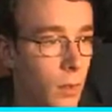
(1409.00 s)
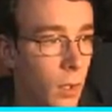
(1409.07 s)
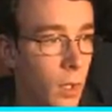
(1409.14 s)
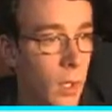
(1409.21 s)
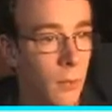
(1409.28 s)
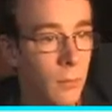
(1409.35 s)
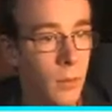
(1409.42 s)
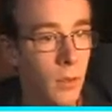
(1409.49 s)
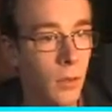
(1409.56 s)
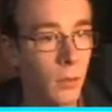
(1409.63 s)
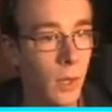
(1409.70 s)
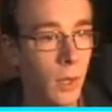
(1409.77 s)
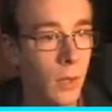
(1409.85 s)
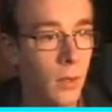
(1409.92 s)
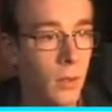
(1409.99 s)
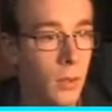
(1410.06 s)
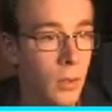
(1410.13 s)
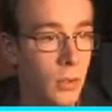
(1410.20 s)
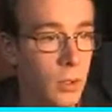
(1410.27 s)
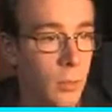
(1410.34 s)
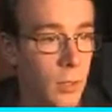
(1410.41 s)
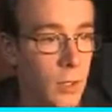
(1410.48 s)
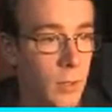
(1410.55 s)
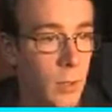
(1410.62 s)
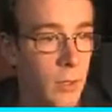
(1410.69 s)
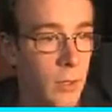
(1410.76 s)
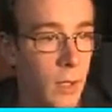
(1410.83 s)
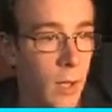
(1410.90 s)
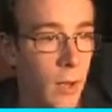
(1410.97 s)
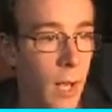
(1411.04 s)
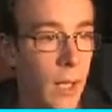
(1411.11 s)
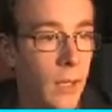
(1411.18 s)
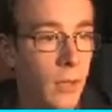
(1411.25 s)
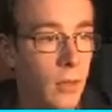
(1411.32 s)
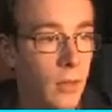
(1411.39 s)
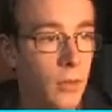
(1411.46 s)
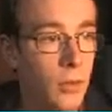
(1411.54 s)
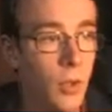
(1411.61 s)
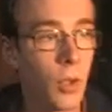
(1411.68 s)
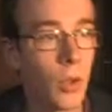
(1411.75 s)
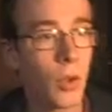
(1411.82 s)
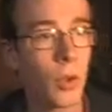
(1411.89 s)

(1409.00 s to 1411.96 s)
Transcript: Right, we're not up yet. Young Spain's about to send out Ekans.